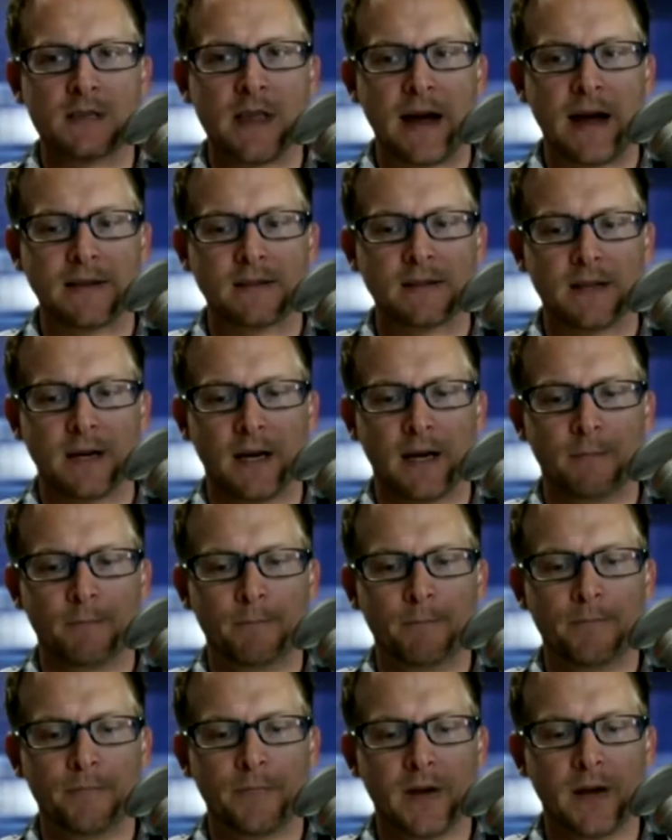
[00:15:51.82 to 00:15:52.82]
that
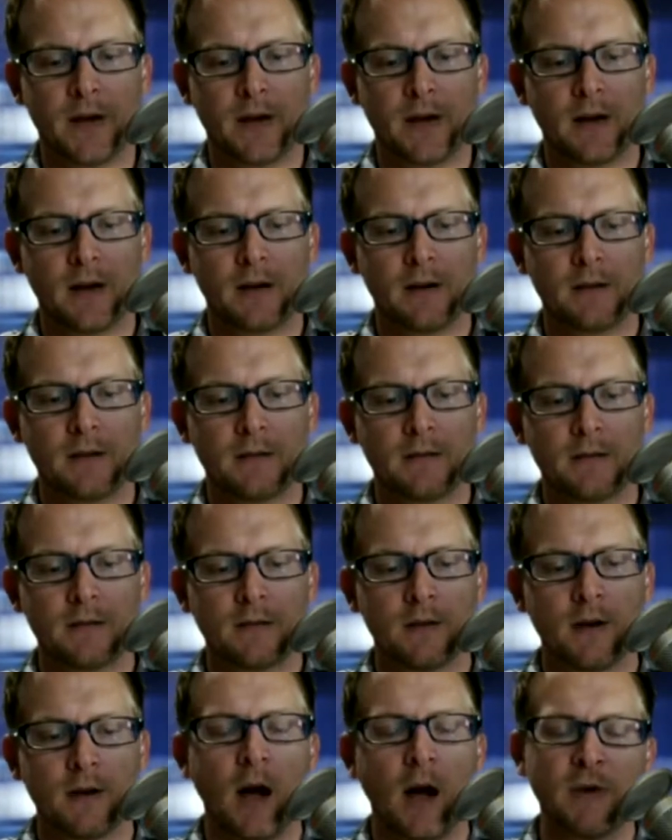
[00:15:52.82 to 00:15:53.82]
um, uh,
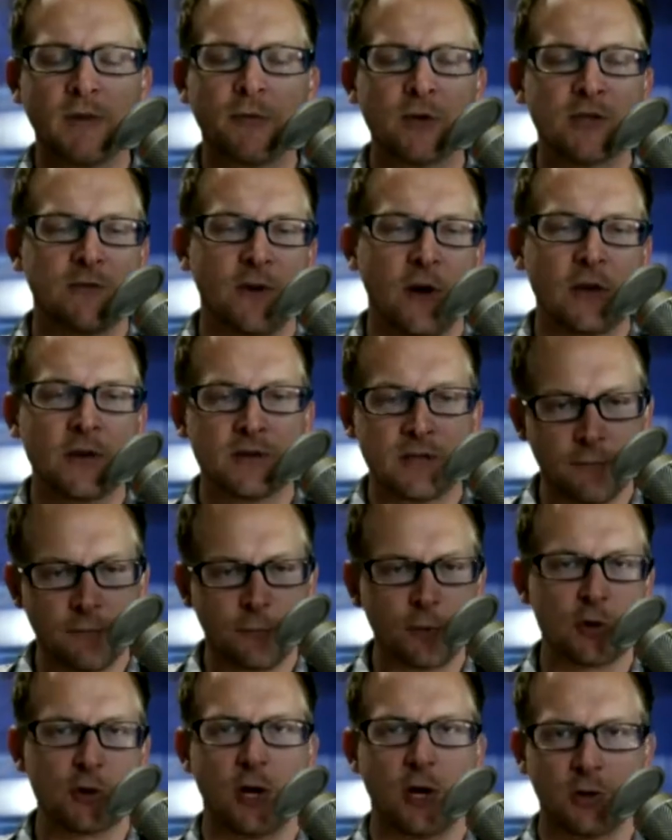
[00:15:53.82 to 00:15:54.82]
I mean, first of all, there's
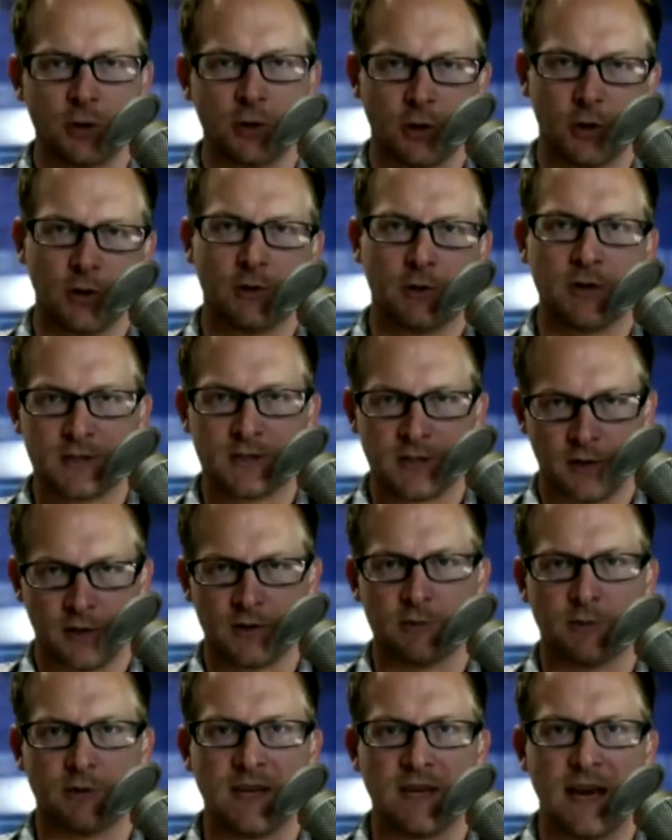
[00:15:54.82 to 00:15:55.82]
infrastructure
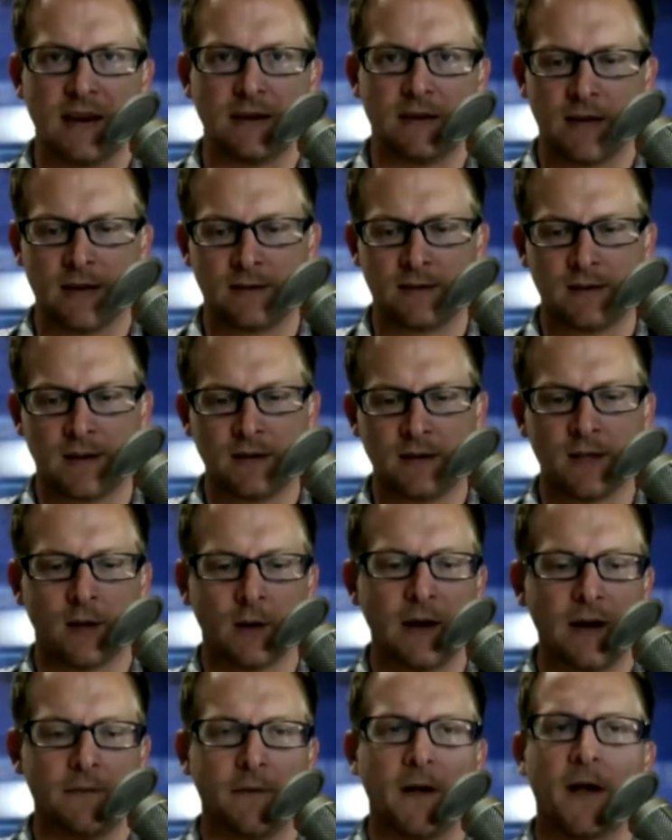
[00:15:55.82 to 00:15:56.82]
concerns with that, and uh, you know,
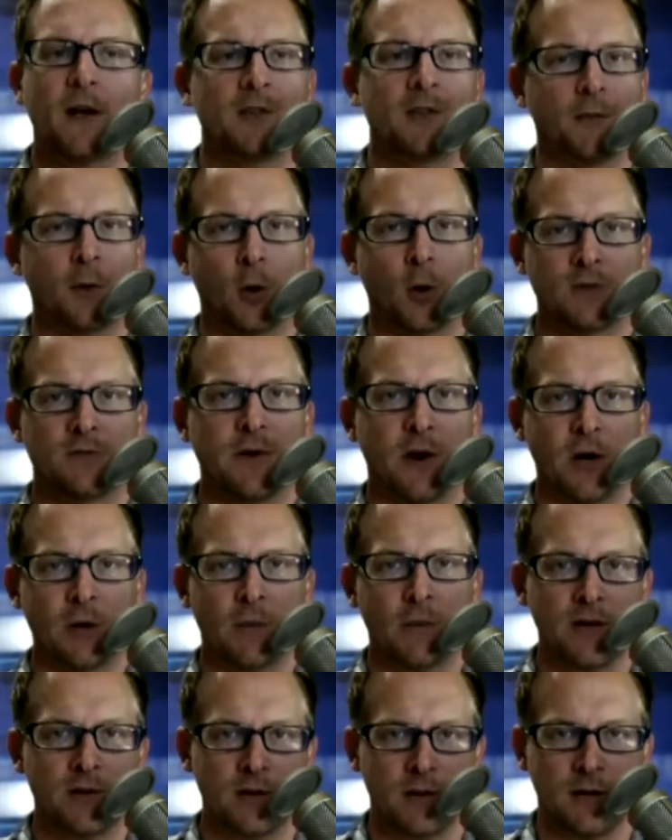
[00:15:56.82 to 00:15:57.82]
NFL is of course very
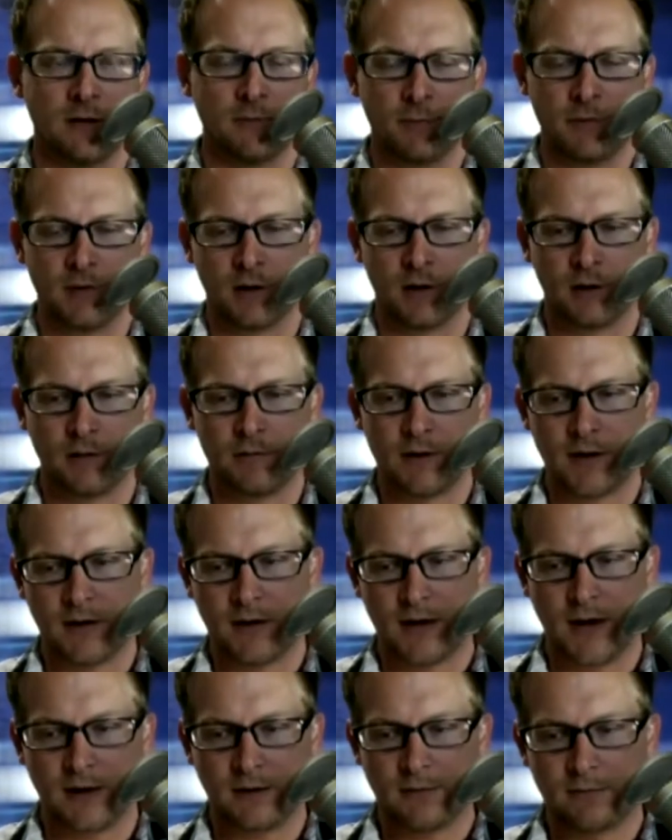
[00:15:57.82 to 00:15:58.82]
much a you know a,
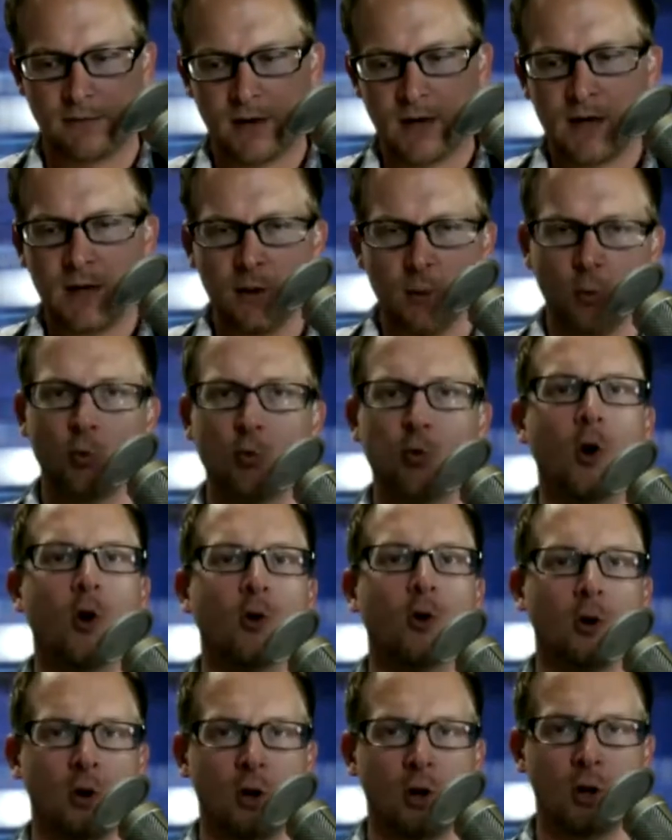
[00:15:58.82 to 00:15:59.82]
a
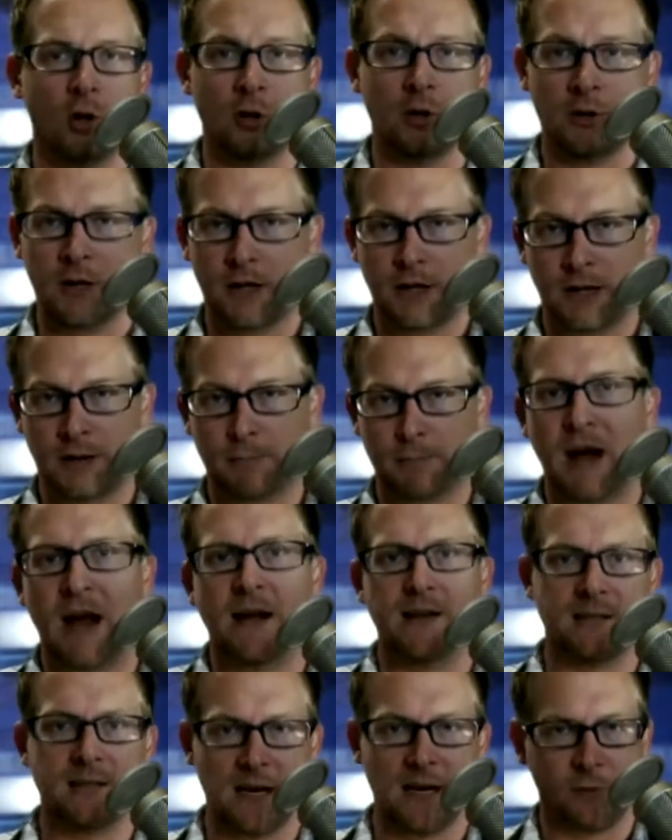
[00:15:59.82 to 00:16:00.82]
rural uh,
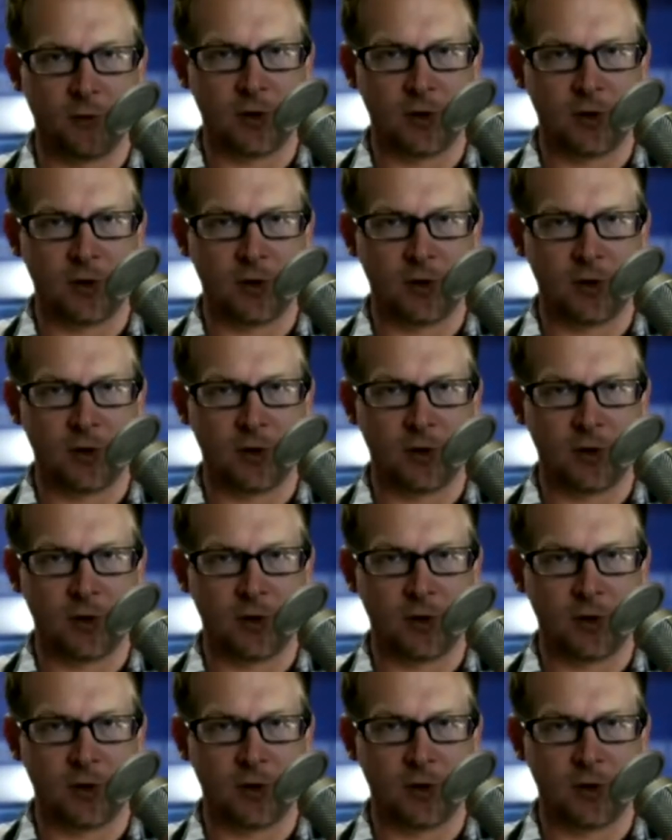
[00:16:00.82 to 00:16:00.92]
pastime